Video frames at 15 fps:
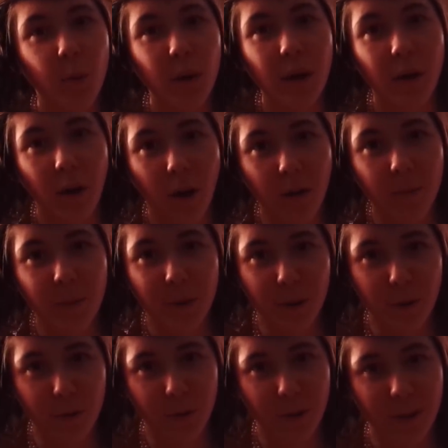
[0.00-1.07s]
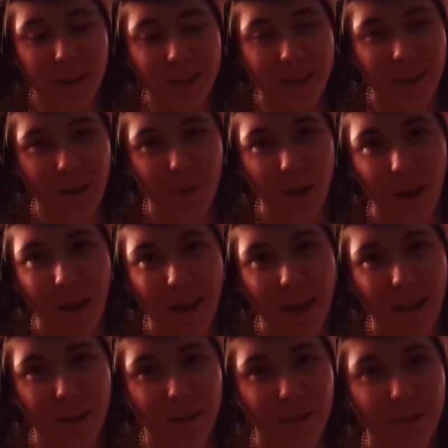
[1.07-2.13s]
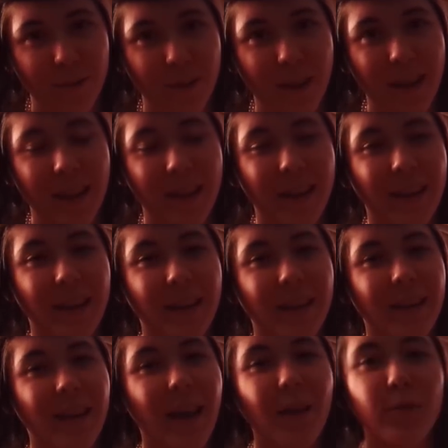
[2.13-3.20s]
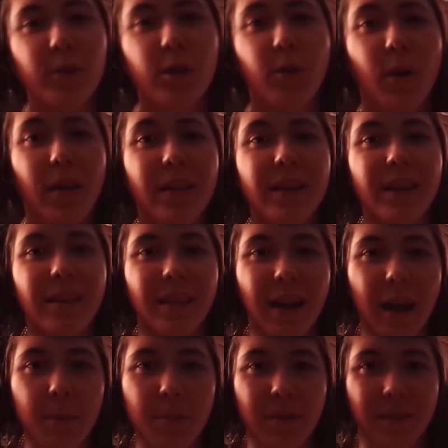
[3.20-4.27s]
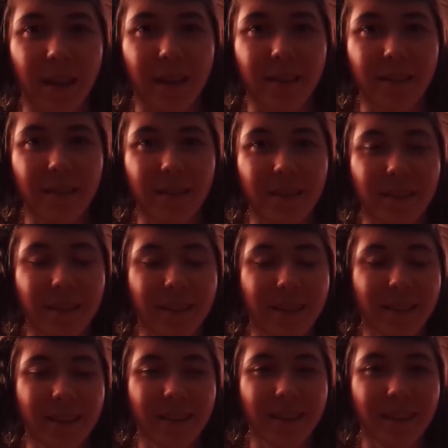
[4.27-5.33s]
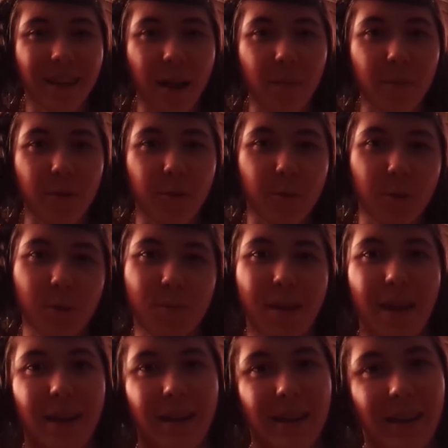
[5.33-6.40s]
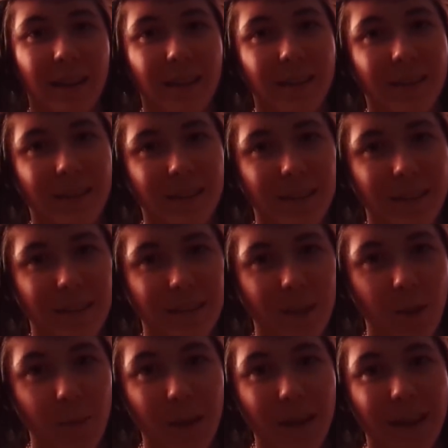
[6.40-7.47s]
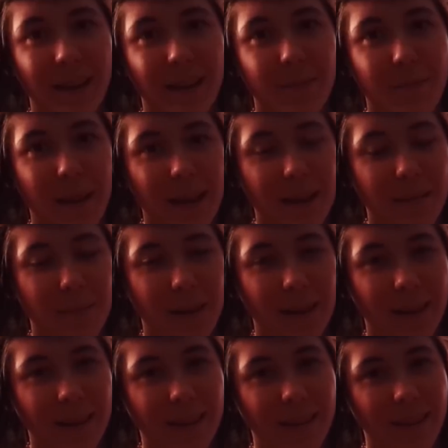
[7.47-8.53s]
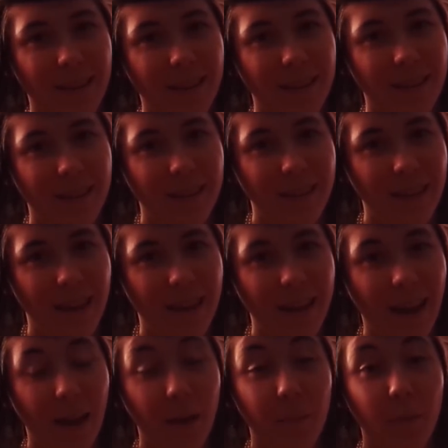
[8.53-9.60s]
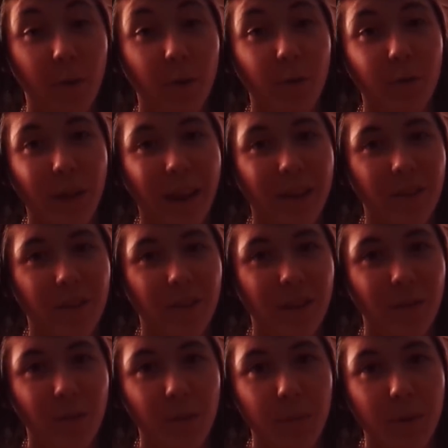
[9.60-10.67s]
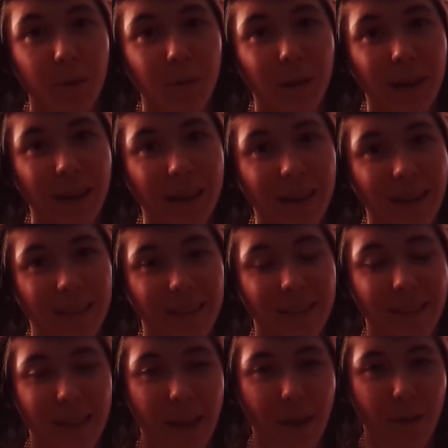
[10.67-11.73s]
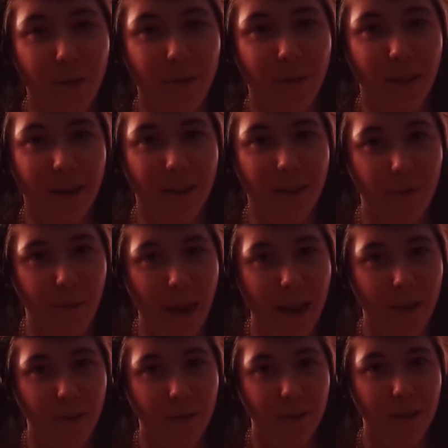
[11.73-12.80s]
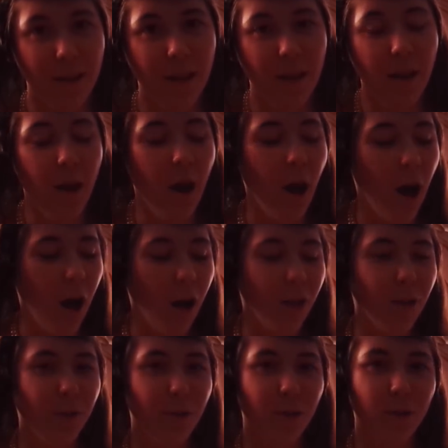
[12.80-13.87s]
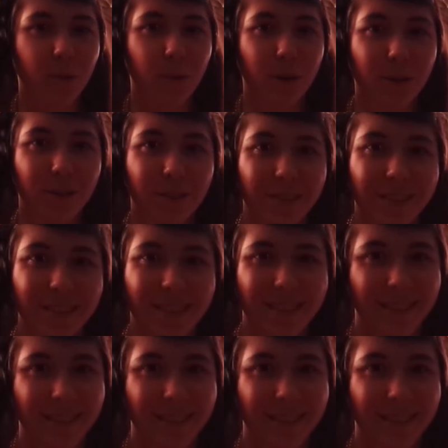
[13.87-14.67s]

we are all beautiful and we all have every quality that I possess comes from humanity. Humanity made me and I am a reflection of the beauty and the love that is found all over the world.